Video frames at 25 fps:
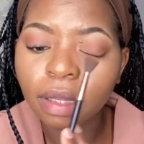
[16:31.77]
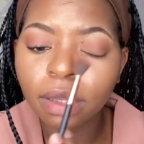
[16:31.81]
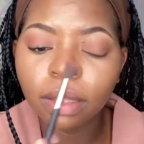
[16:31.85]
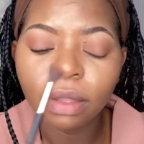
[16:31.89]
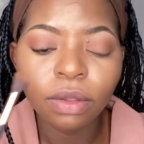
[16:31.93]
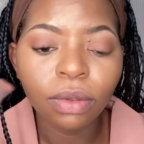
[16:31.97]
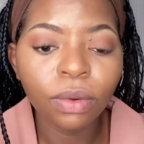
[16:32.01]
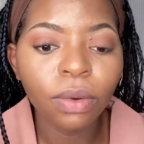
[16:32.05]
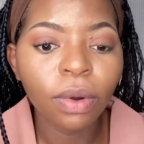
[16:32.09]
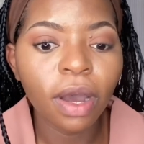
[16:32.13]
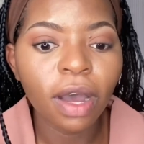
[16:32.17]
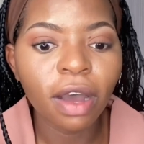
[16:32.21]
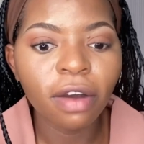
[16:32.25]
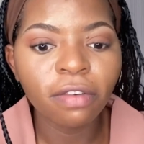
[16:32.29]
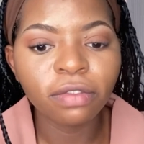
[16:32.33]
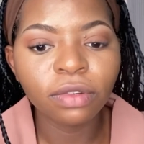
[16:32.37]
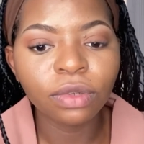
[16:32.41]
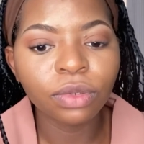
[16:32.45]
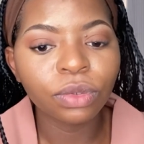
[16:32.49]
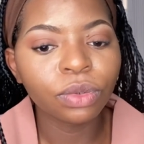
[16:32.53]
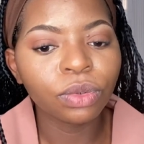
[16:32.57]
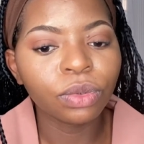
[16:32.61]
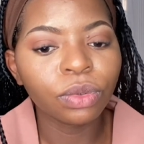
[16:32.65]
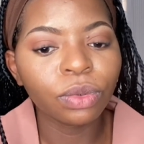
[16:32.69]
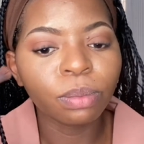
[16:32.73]
you have
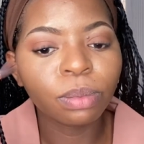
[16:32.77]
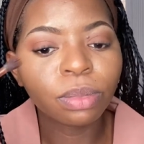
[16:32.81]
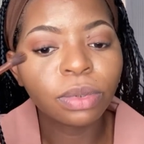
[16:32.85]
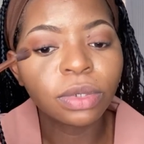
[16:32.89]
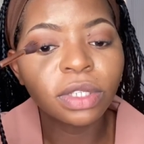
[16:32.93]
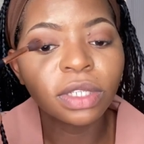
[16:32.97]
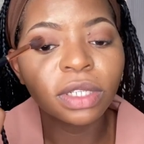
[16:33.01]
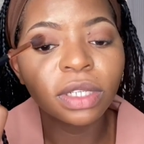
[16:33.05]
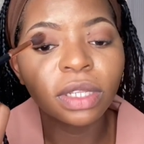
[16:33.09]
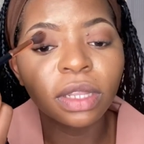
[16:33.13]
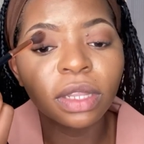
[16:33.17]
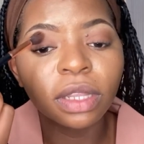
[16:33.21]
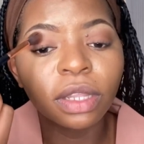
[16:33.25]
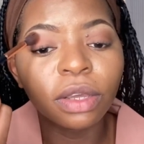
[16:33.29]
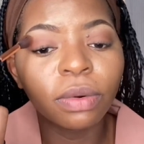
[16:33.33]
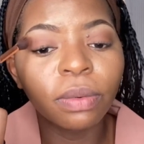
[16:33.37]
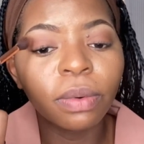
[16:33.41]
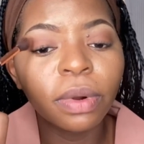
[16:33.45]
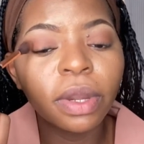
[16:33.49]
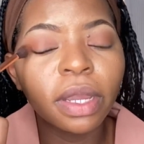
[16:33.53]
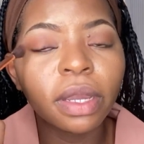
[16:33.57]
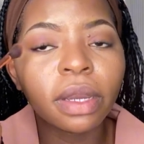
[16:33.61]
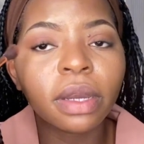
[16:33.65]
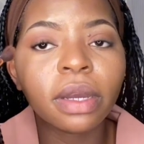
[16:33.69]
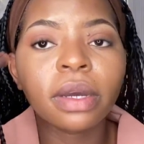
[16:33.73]
to put in the
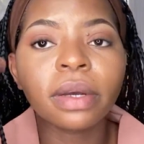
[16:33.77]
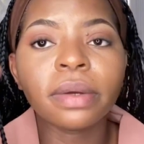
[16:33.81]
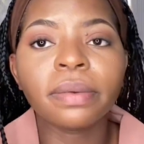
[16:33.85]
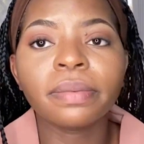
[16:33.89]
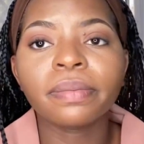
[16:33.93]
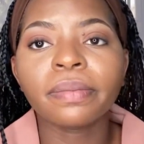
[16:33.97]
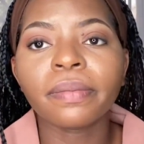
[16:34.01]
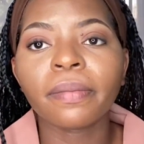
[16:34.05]
work.